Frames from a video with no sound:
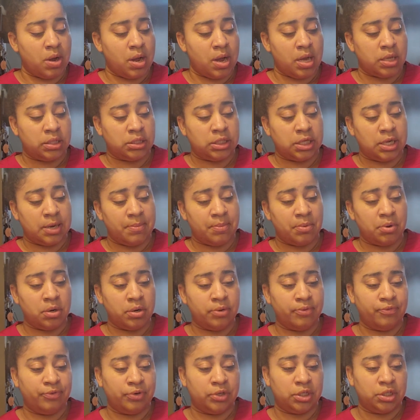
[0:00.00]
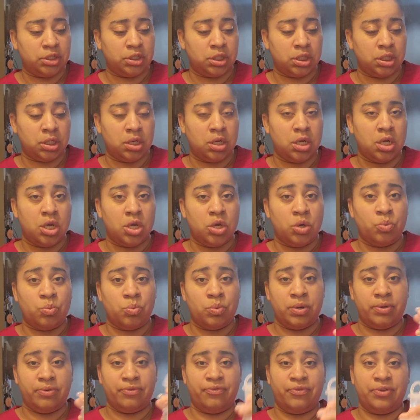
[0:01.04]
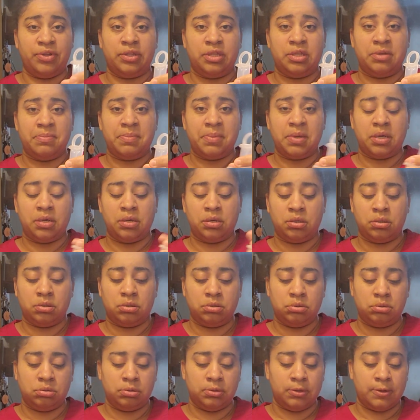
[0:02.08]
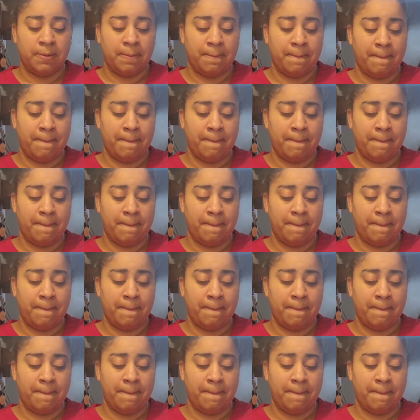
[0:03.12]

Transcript: I said I'm going to flush it with 50 mils.